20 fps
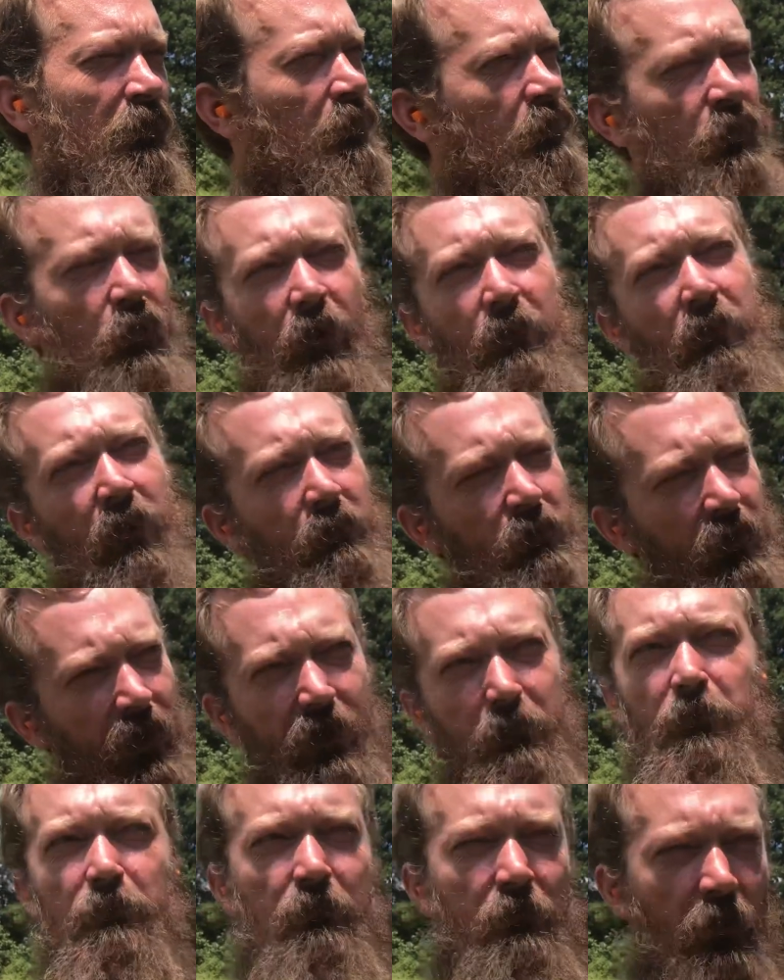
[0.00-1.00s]
No, I've never had
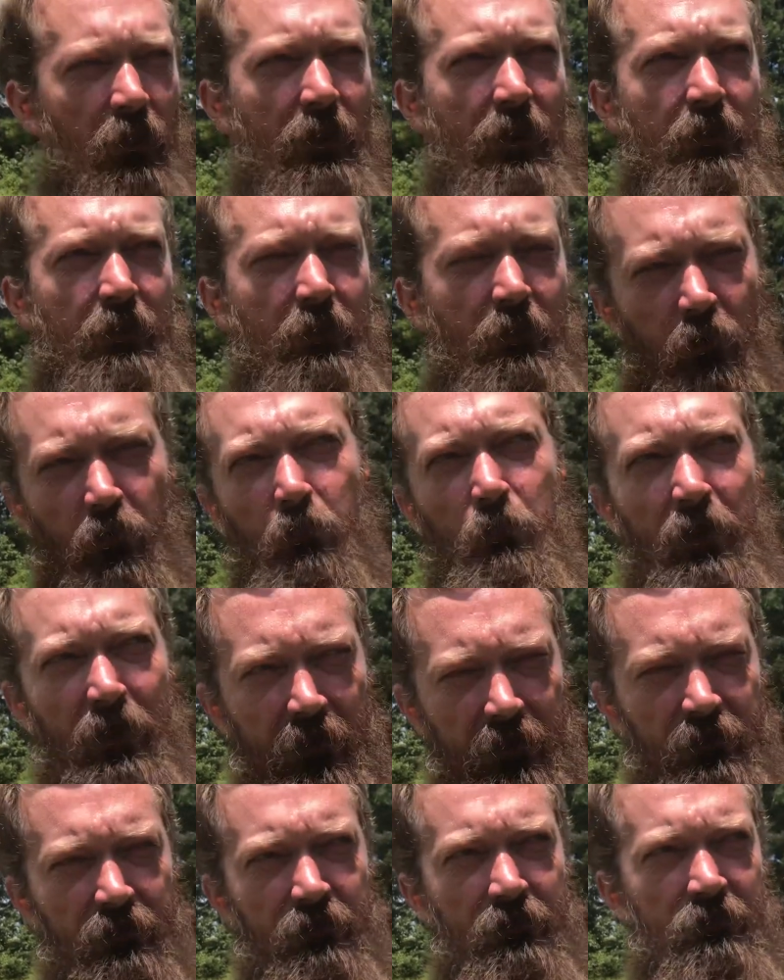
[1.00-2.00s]
one fall out of the
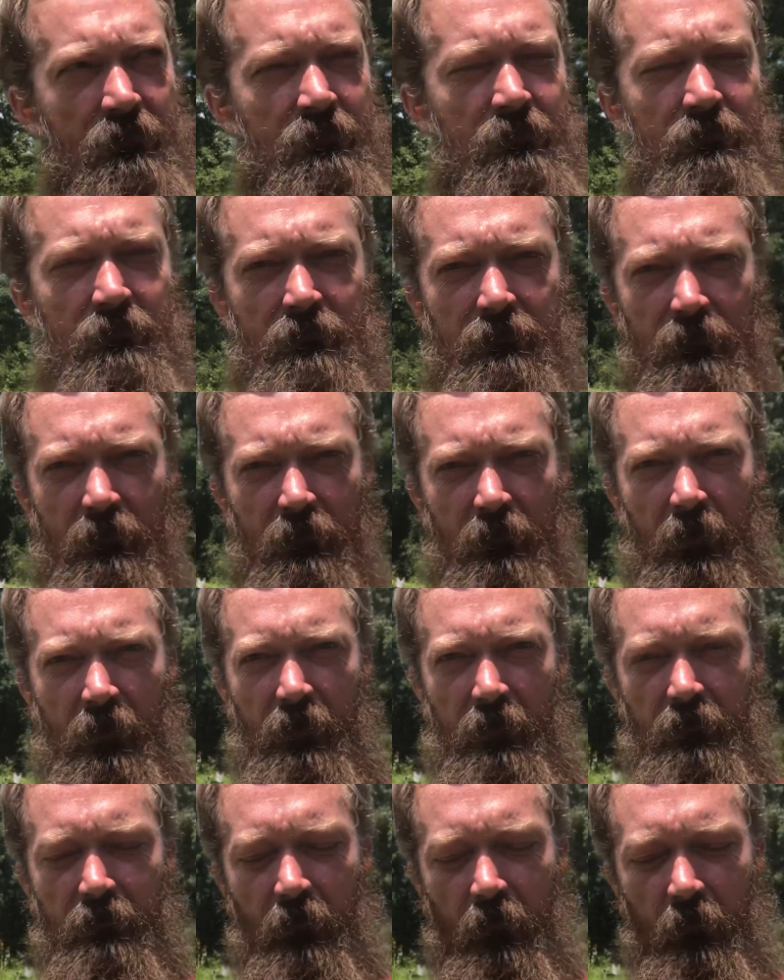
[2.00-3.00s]
homemade
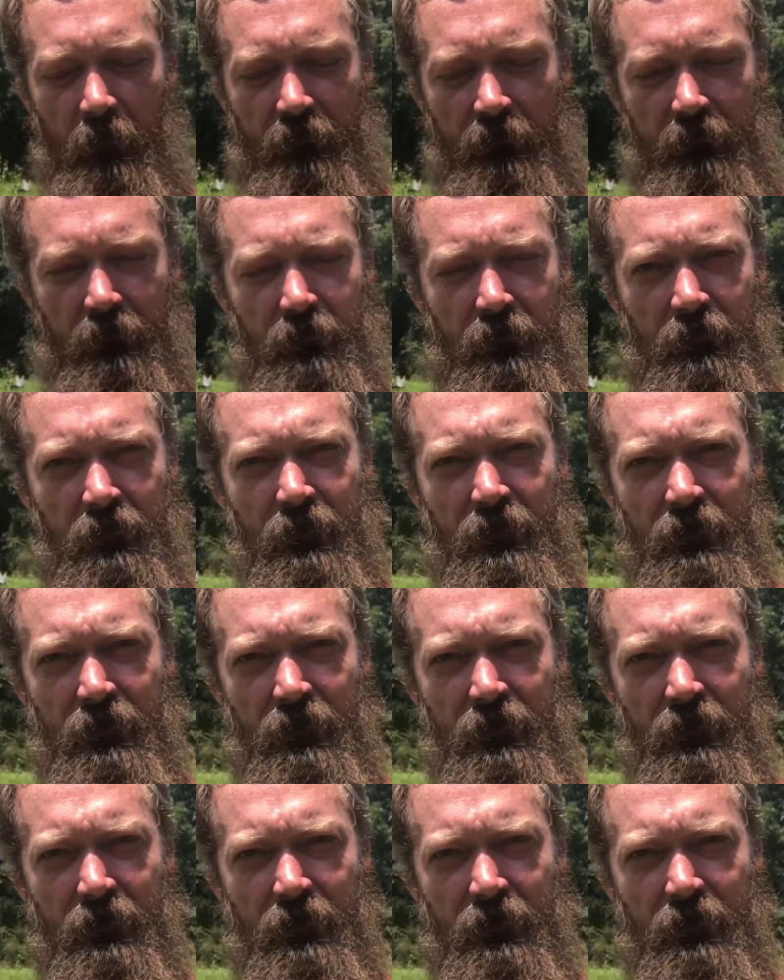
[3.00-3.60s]
uh, holster,